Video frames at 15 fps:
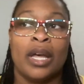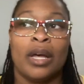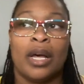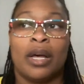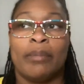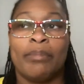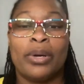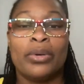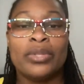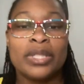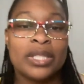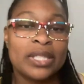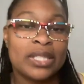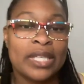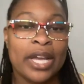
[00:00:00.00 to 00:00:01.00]
um,
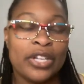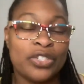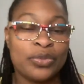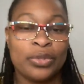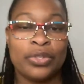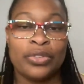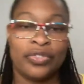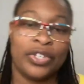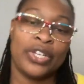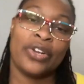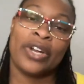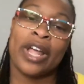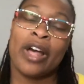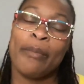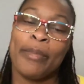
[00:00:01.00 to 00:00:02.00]
posting schedule
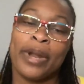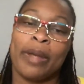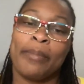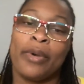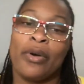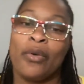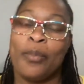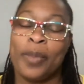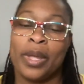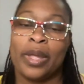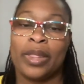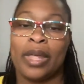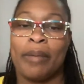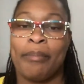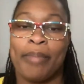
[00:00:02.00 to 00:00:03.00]
figured out, but I'm hoping
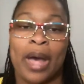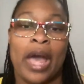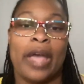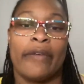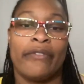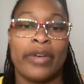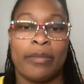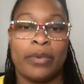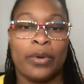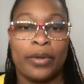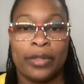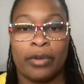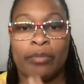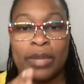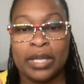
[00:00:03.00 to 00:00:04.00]
that by February
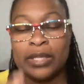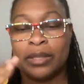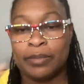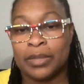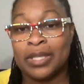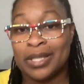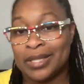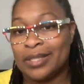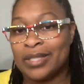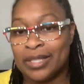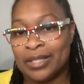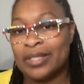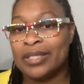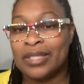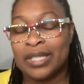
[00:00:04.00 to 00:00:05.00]
there'll be some
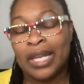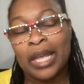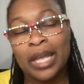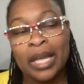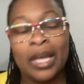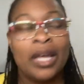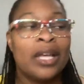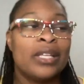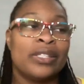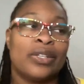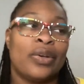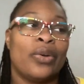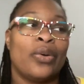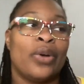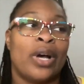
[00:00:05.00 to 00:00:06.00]
consistency.
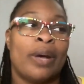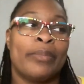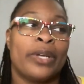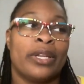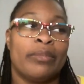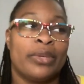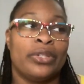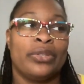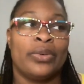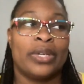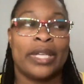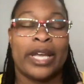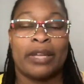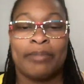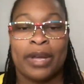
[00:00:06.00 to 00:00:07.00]
So, I'm going to be doing
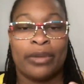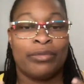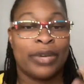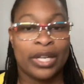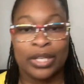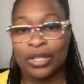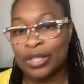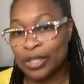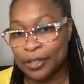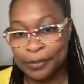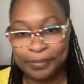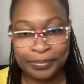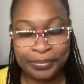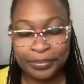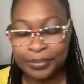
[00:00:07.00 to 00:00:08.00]
like my regular
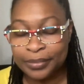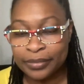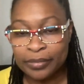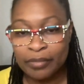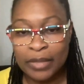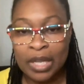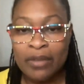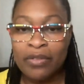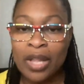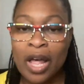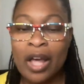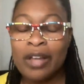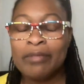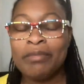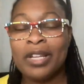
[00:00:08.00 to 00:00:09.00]

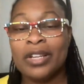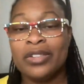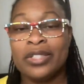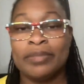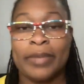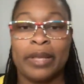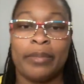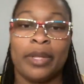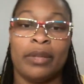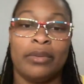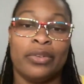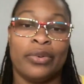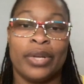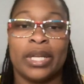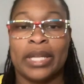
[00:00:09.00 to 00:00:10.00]
vlog plus maybe
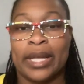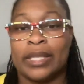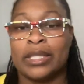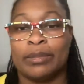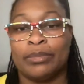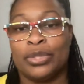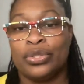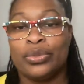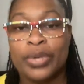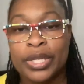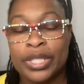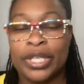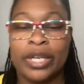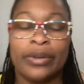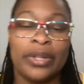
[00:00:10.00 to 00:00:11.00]
doing like some
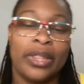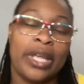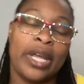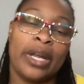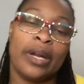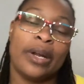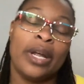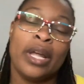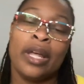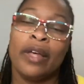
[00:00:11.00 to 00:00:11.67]
shorts here and there